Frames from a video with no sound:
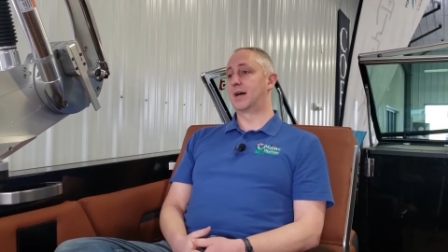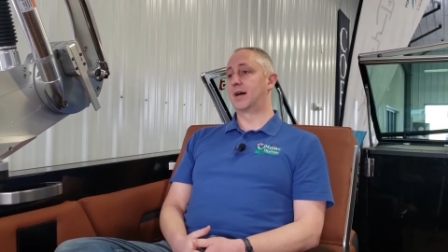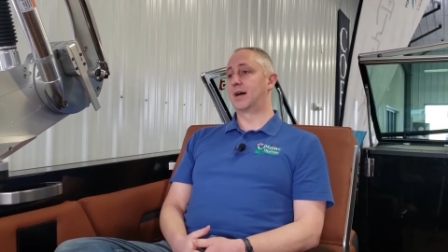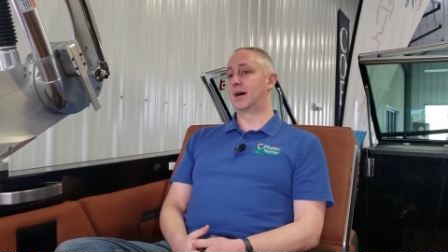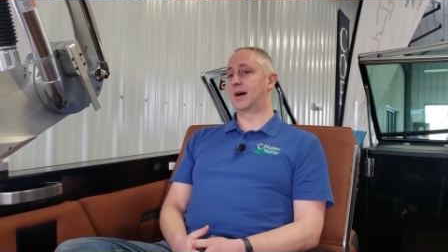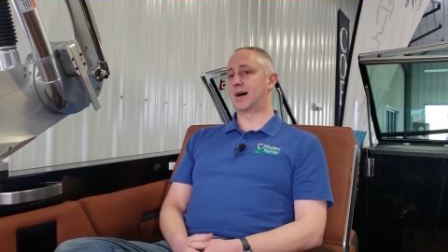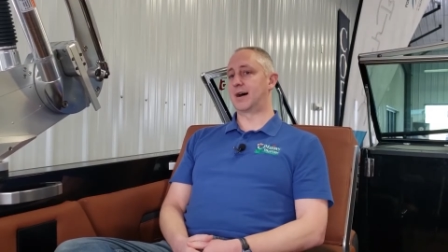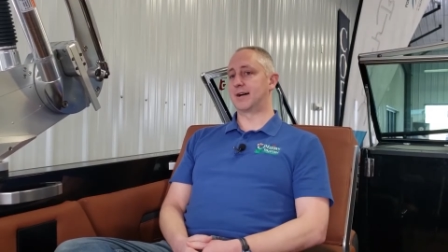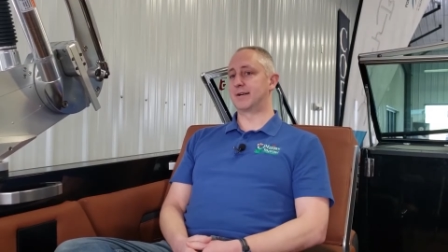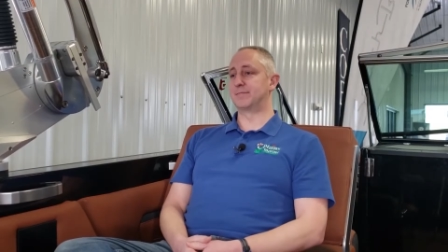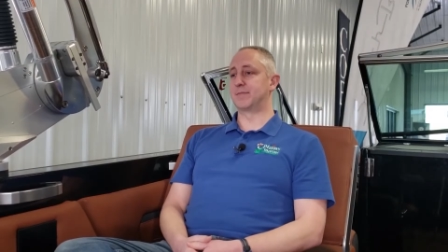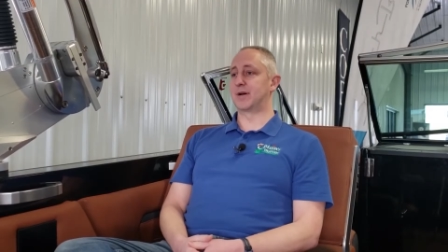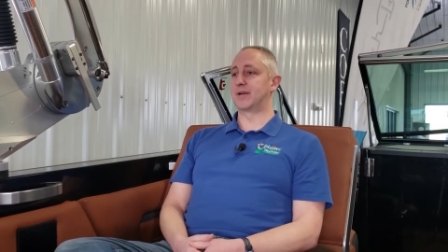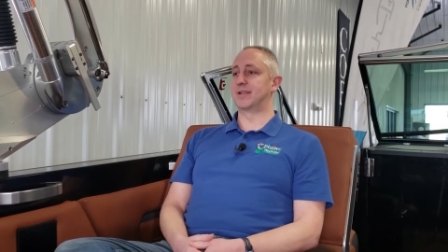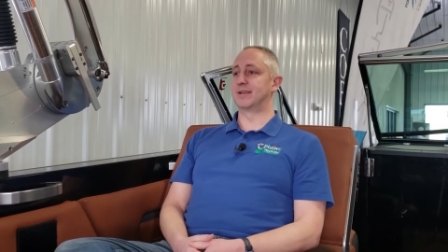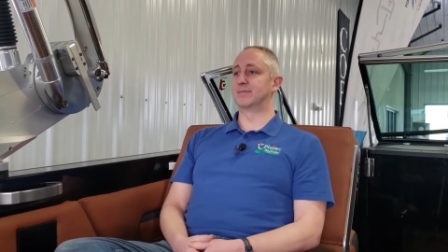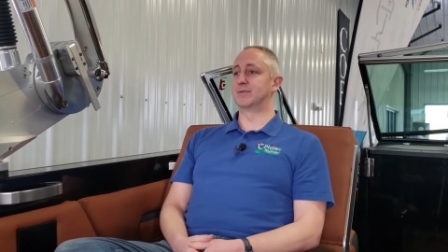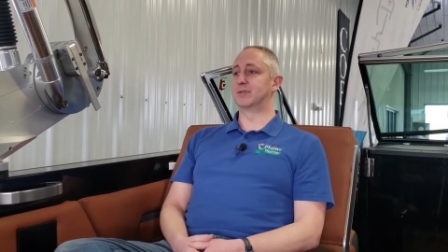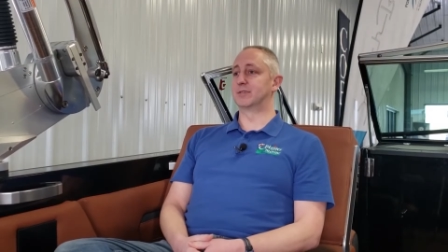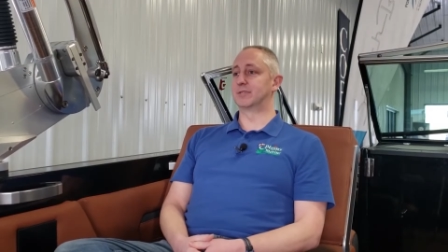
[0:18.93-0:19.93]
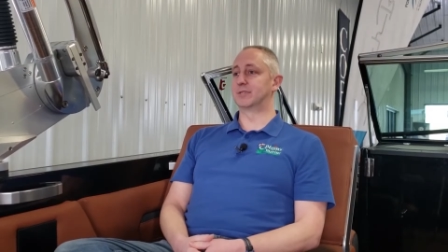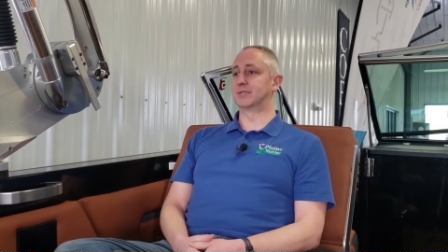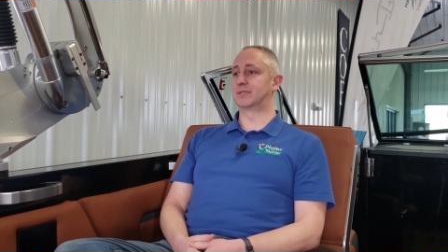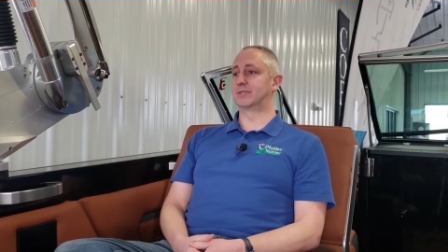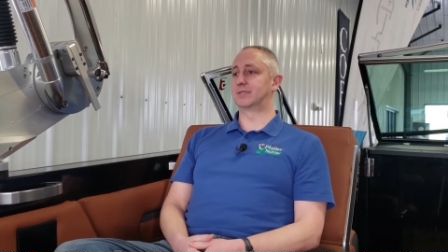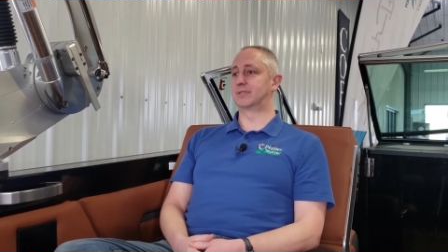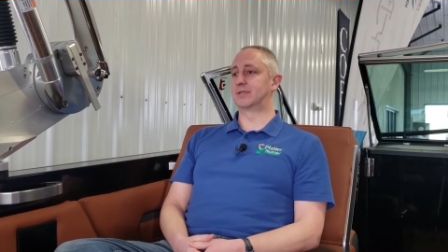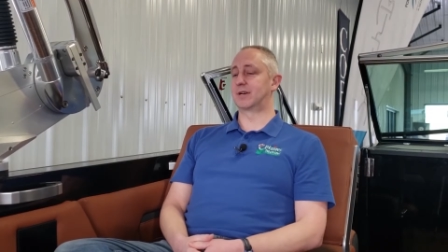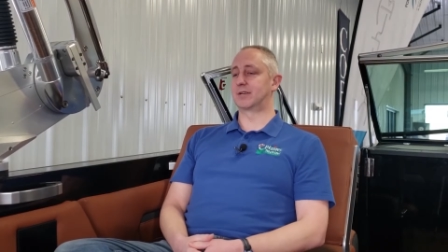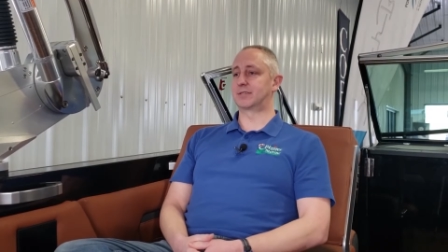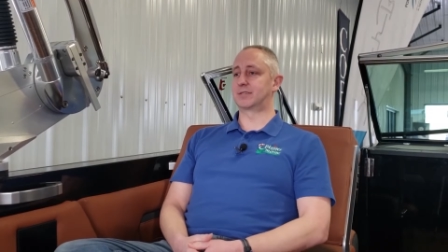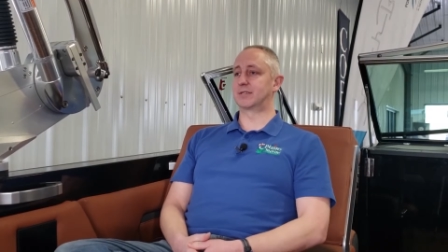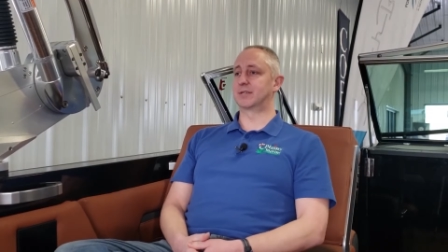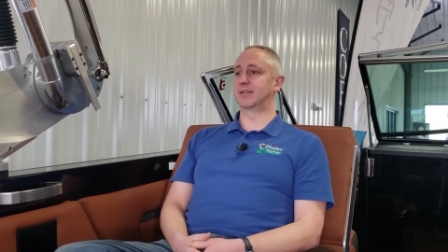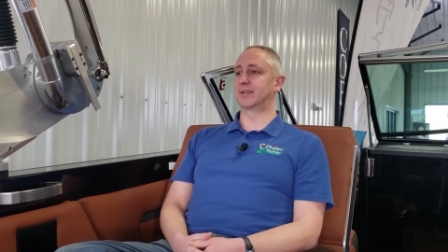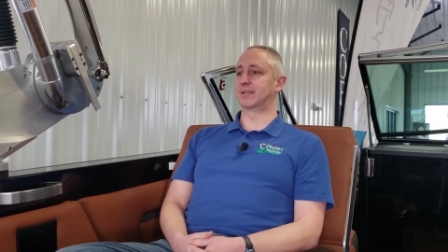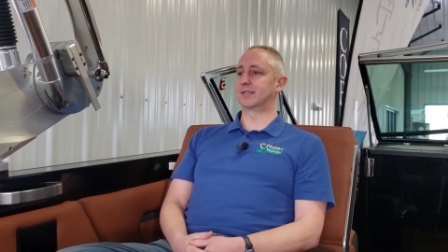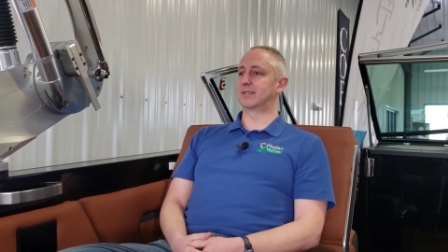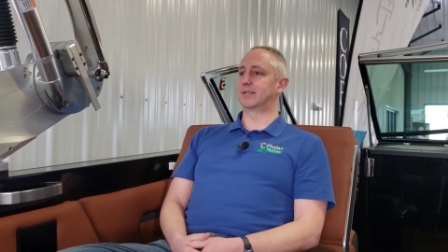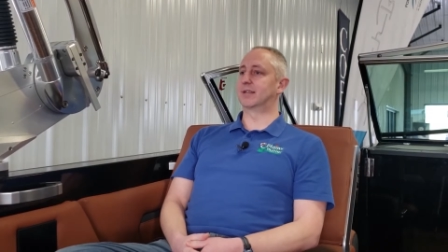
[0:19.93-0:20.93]
Hi, my name is Dustin
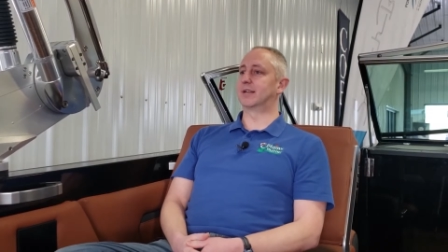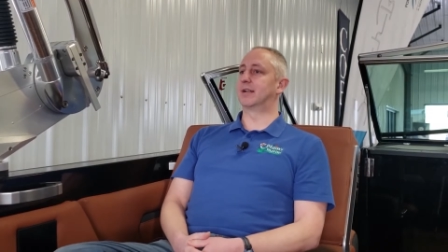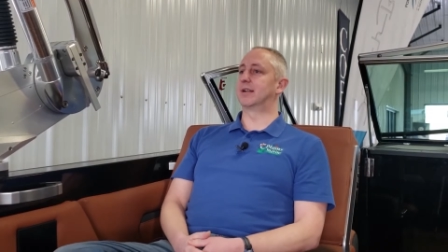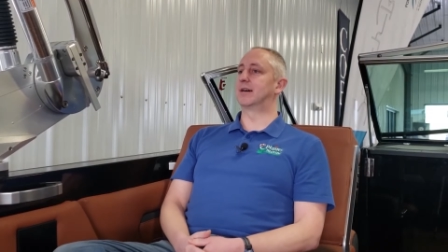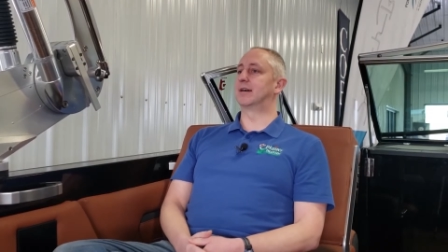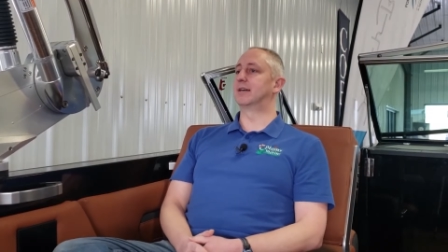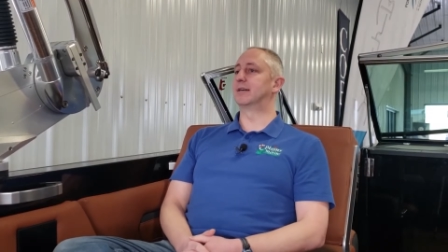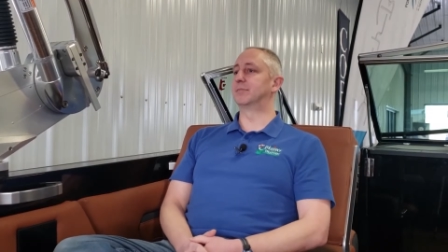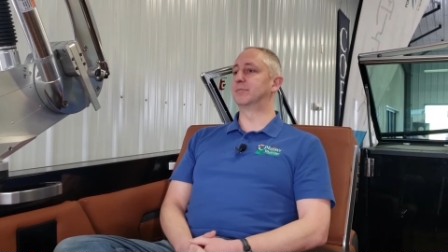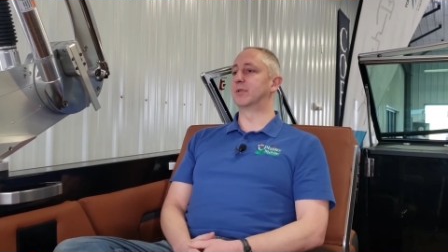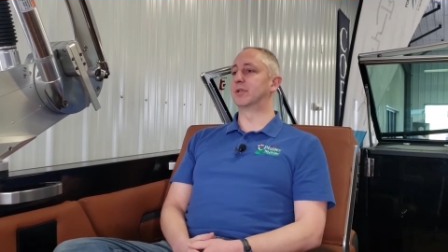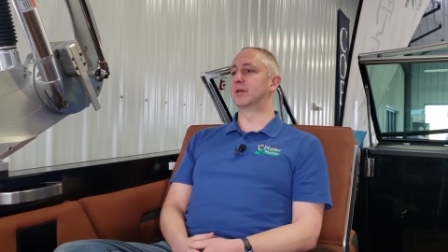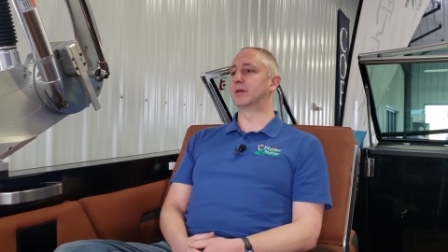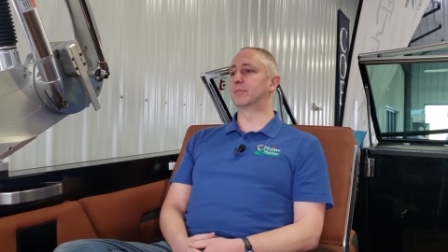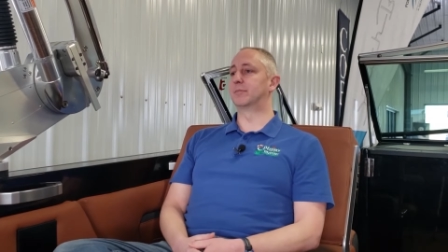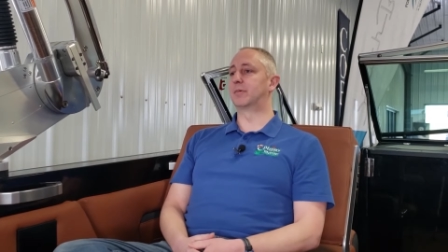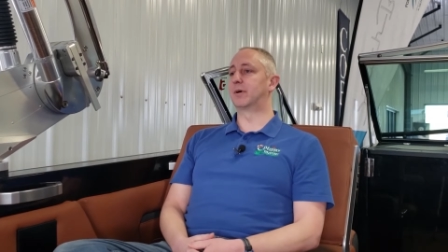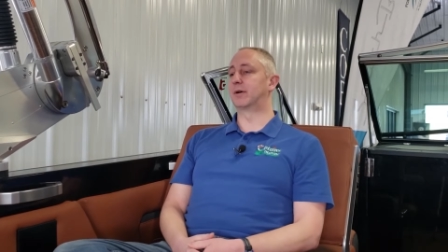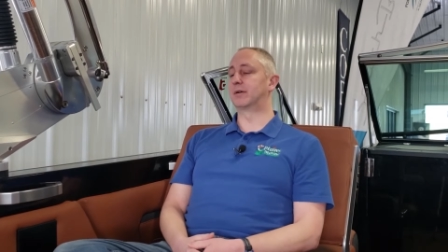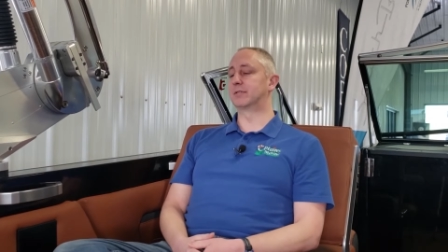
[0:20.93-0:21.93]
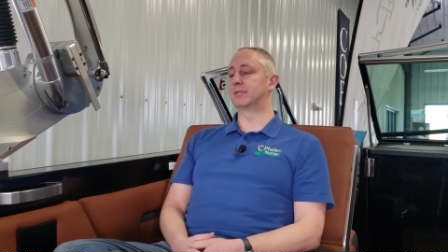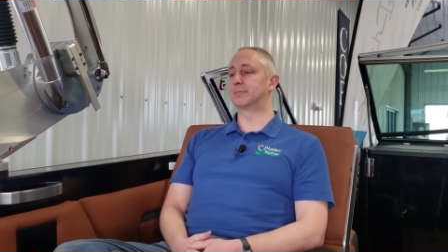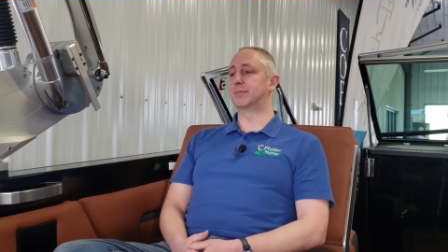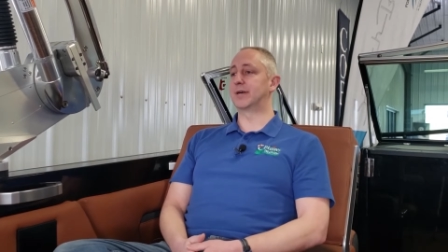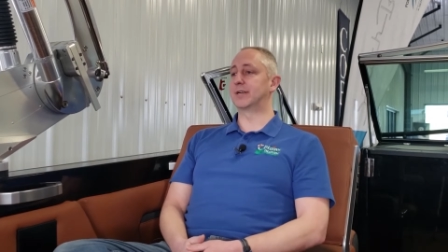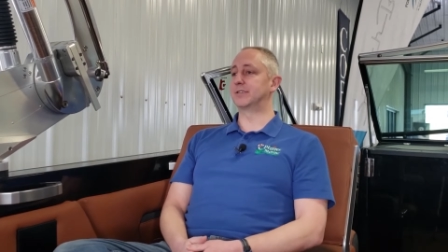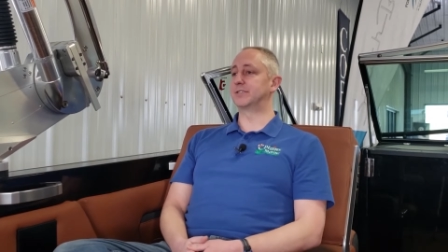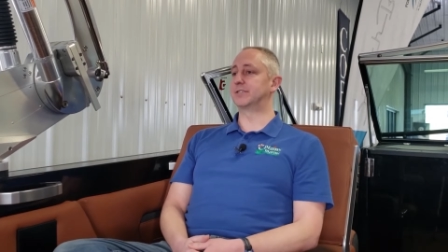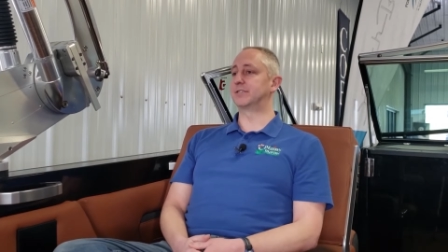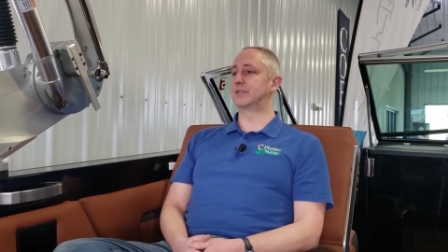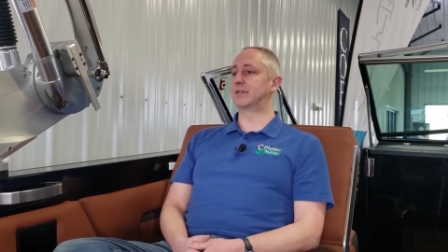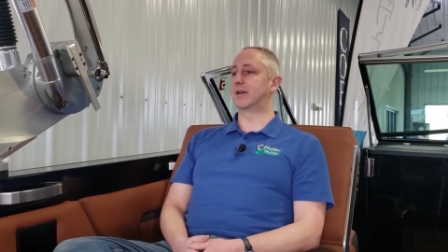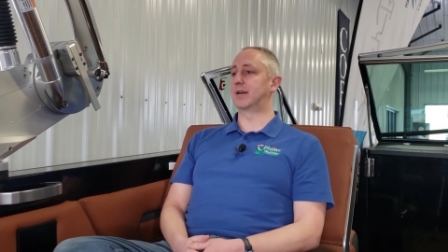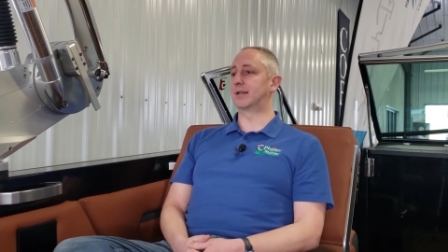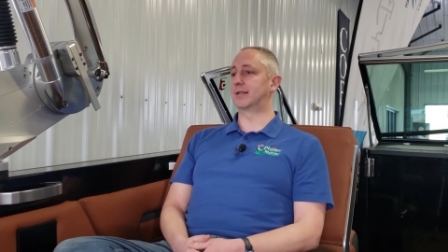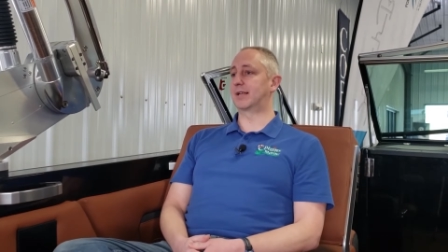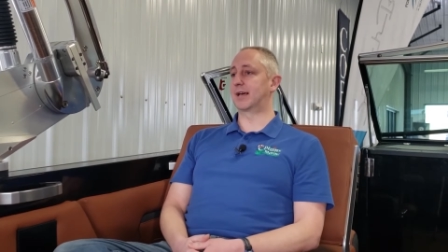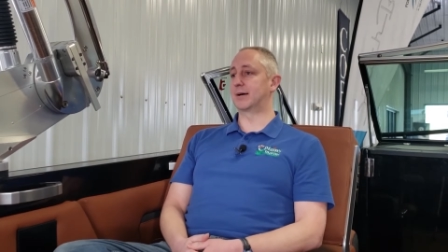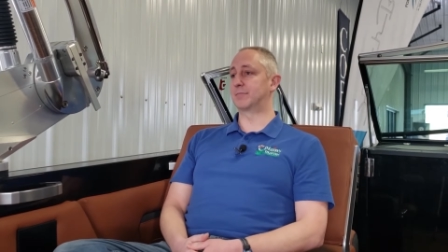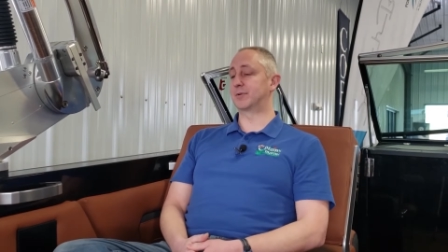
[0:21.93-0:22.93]
England and I am the parts manager
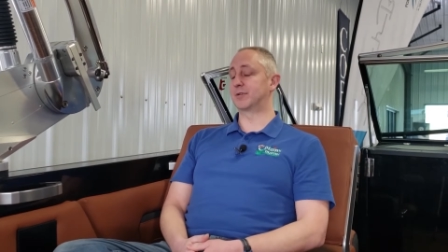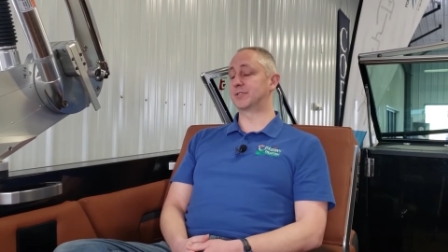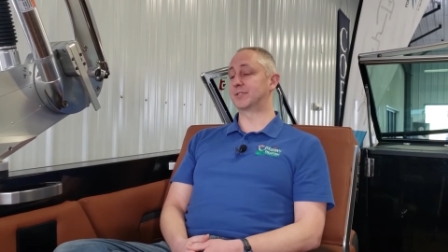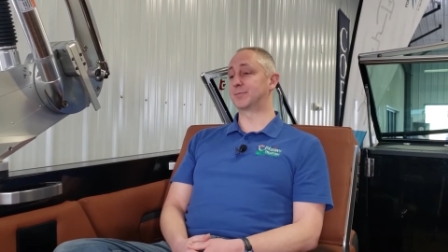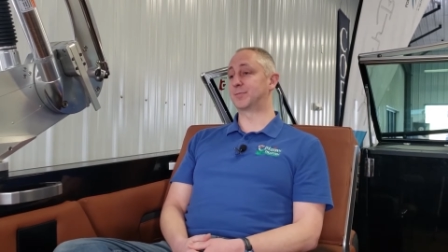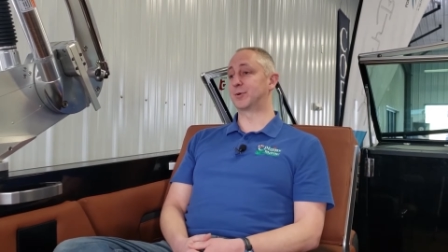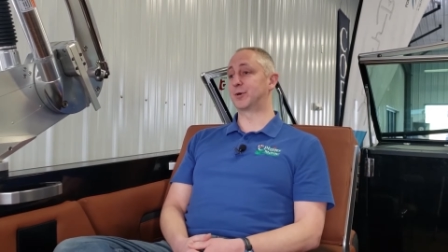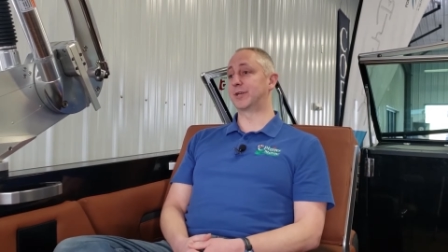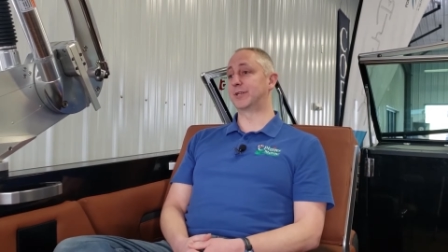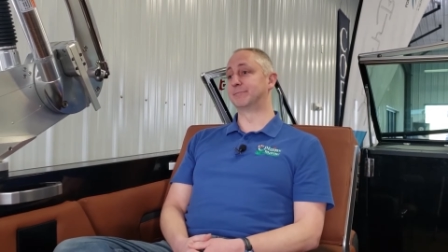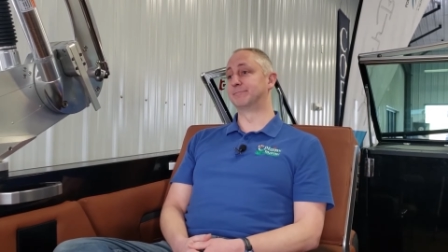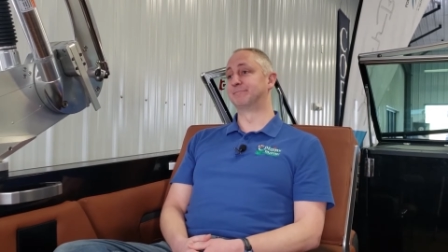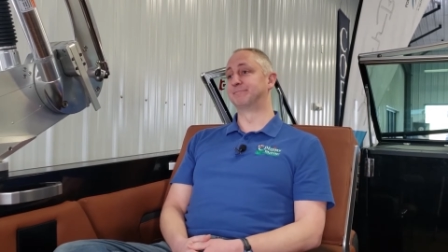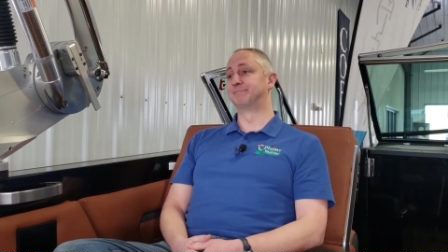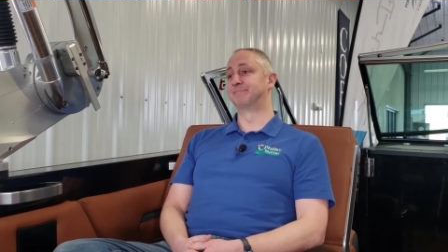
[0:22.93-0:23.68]
at Captain's Marine.